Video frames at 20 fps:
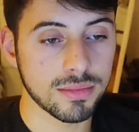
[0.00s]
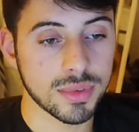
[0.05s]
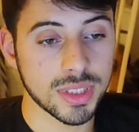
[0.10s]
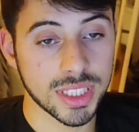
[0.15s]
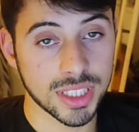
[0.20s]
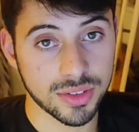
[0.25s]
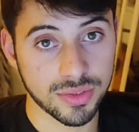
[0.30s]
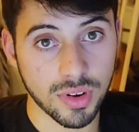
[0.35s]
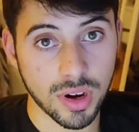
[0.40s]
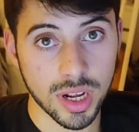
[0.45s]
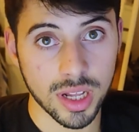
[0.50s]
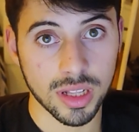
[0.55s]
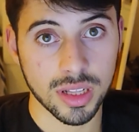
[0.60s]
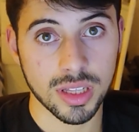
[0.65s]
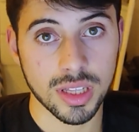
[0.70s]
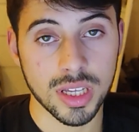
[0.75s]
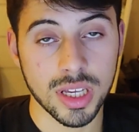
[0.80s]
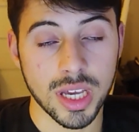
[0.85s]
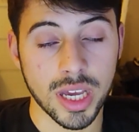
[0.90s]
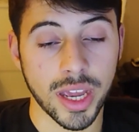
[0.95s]
this
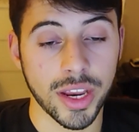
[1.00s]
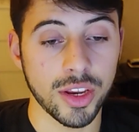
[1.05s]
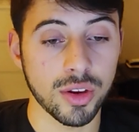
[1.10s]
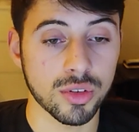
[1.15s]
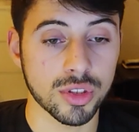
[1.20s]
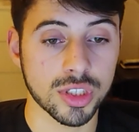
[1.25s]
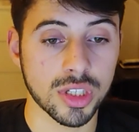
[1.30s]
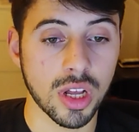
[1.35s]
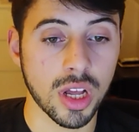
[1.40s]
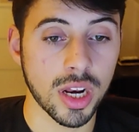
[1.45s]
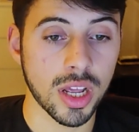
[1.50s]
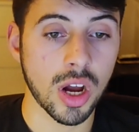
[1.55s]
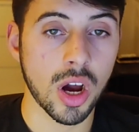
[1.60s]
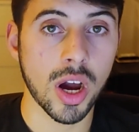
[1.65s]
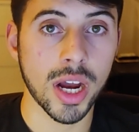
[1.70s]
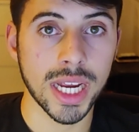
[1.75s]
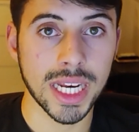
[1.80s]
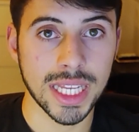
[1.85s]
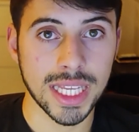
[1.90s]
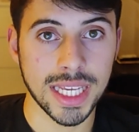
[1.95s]
file, and you'll just call it
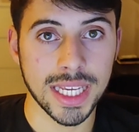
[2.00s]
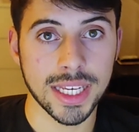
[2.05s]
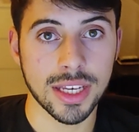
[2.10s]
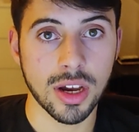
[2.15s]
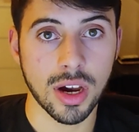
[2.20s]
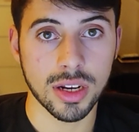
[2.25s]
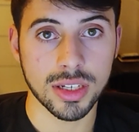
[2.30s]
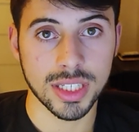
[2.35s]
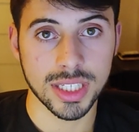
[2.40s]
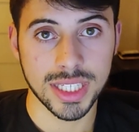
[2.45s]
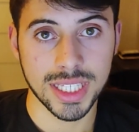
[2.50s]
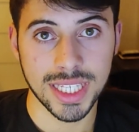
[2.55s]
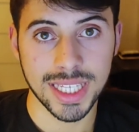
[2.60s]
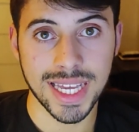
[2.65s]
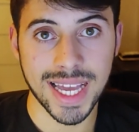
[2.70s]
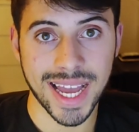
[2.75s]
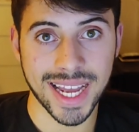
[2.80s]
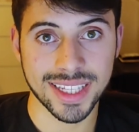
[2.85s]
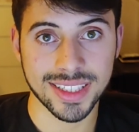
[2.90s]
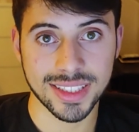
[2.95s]

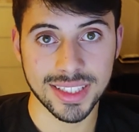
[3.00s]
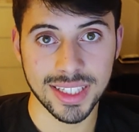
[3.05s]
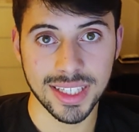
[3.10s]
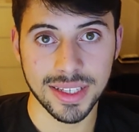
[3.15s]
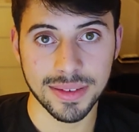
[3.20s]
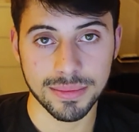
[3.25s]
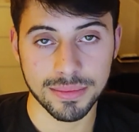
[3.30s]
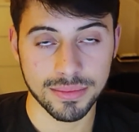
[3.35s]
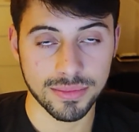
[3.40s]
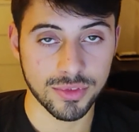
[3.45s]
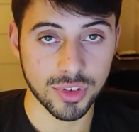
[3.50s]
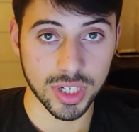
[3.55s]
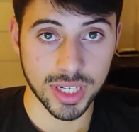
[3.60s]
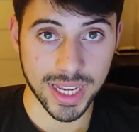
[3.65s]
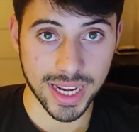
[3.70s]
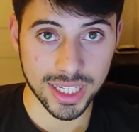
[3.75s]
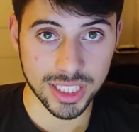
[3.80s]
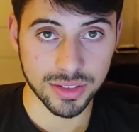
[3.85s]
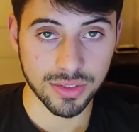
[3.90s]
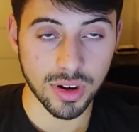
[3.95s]
id.txt for a
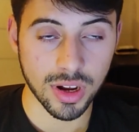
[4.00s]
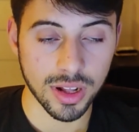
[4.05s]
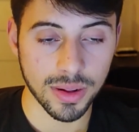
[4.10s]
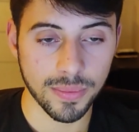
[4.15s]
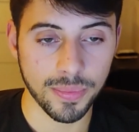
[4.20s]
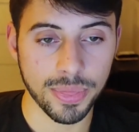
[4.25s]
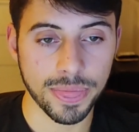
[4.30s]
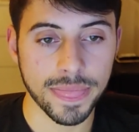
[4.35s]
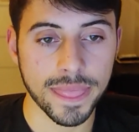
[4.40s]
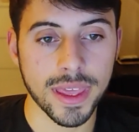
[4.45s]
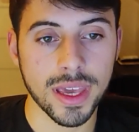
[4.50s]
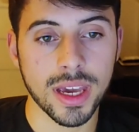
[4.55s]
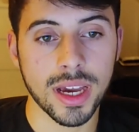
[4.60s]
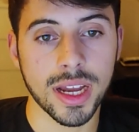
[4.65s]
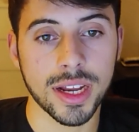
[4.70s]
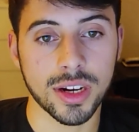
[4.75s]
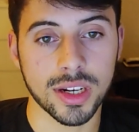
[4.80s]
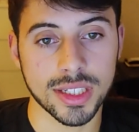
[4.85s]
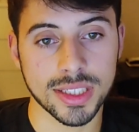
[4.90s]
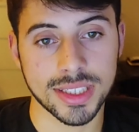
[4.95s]
text file,
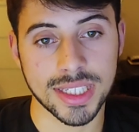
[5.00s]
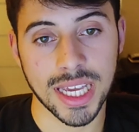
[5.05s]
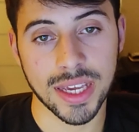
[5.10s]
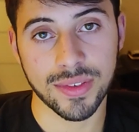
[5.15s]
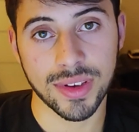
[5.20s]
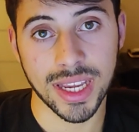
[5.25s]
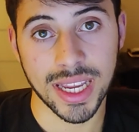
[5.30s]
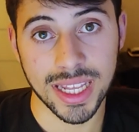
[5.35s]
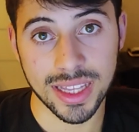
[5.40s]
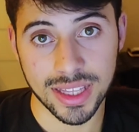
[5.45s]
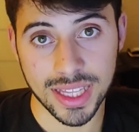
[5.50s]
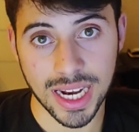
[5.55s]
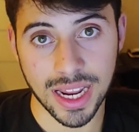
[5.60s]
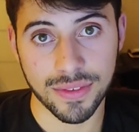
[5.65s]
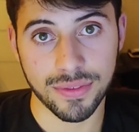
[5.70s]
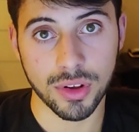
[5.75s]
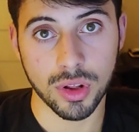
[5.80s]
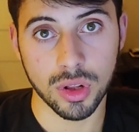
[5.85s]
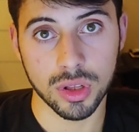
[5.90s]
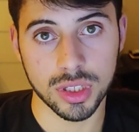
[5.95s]
and you're going to save it into
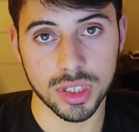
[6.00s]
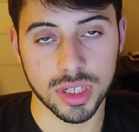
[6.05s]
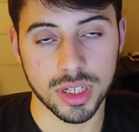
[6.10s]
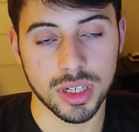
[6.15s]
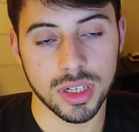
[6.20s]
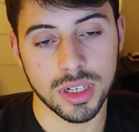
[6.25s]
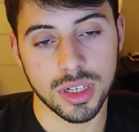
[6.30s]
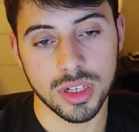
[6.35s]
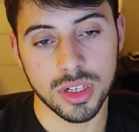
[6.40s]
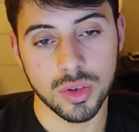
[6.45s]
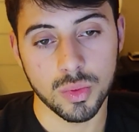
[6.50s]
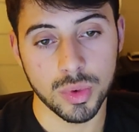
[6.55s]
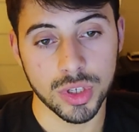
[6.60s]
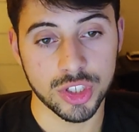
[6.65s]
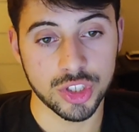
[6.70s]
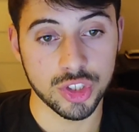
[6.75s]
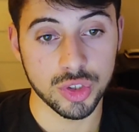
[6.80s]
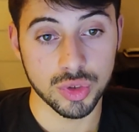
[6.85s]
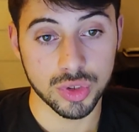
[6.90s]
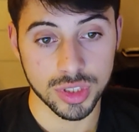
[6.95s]
that folder
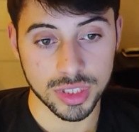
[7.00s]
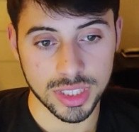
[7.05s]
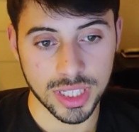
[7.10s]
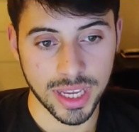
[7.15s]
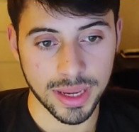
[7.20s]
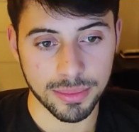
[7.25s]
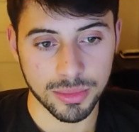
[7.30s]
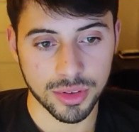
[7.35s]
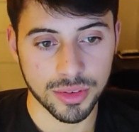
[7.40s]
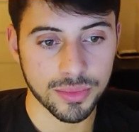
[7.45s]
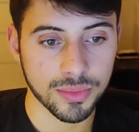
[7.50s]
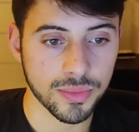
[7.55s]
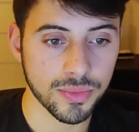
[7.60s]
which you just named.